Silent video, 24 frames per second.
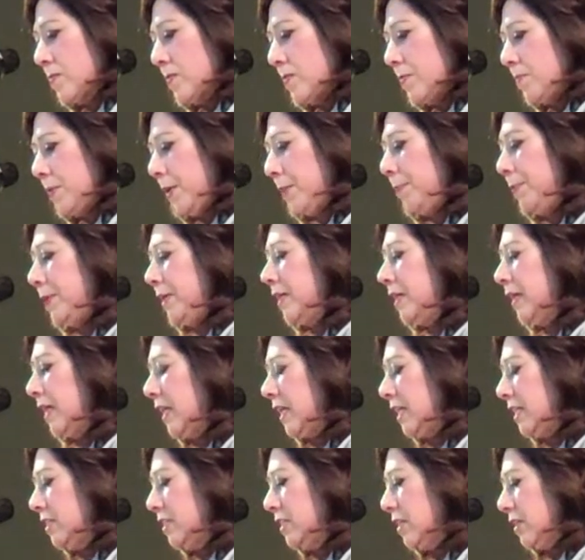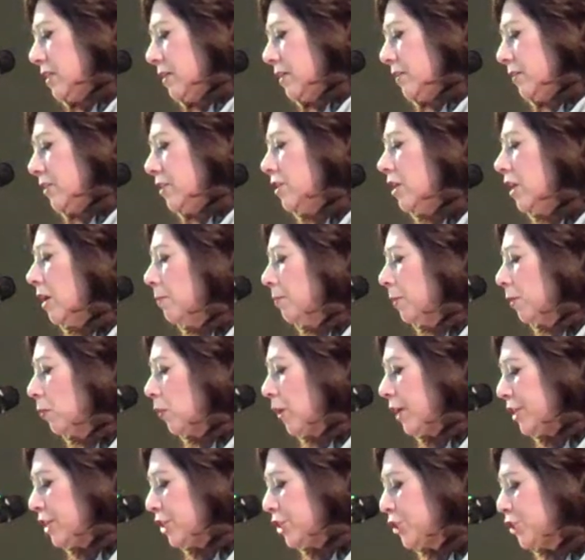but because the number
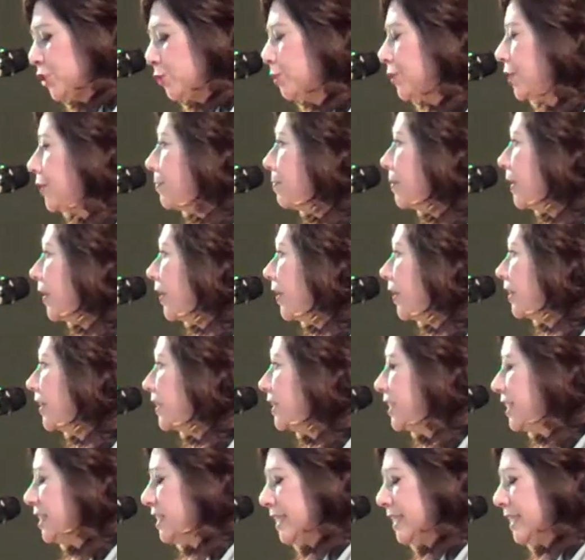one issue in America